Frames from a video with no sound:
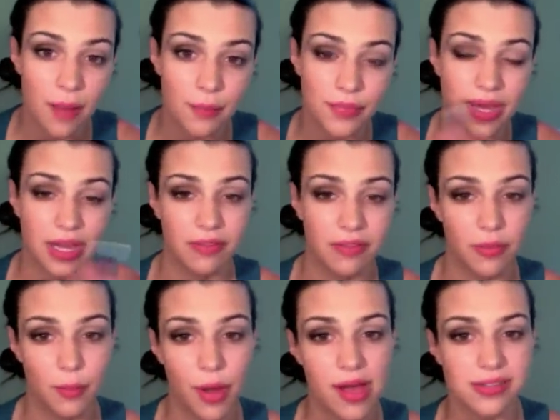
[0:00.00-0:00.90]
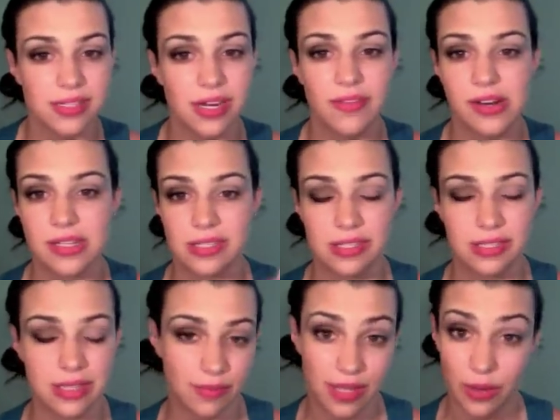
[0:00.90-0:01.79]
negative and positive, and it's the
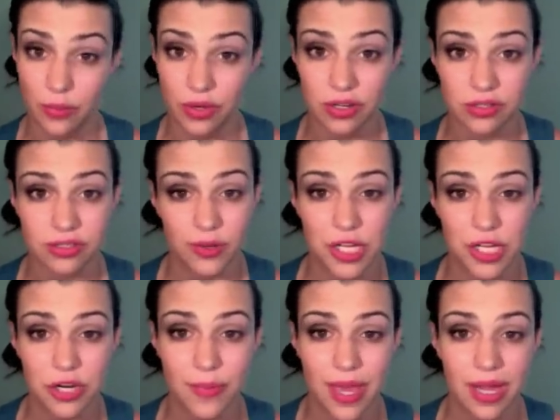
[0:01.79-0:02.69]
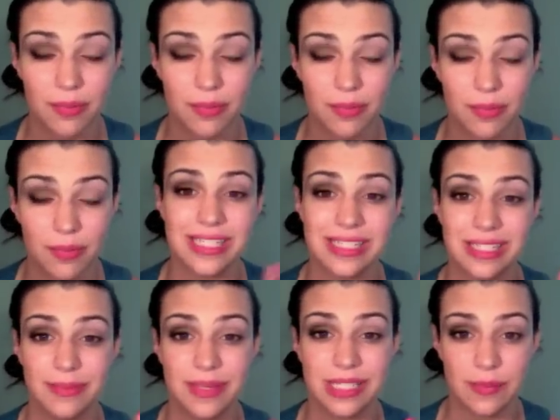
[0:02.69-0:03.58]
same thing when you're doing your makeup. There always needs
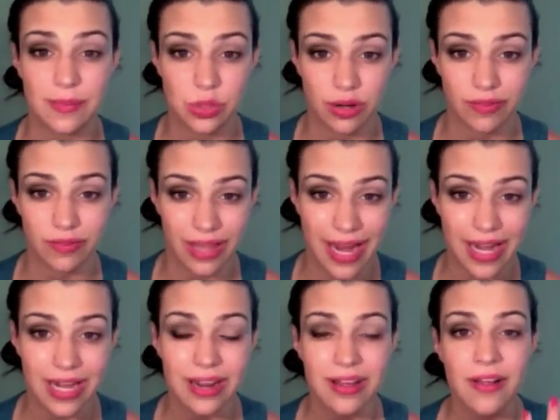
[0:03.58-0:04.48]
to be some sort of light.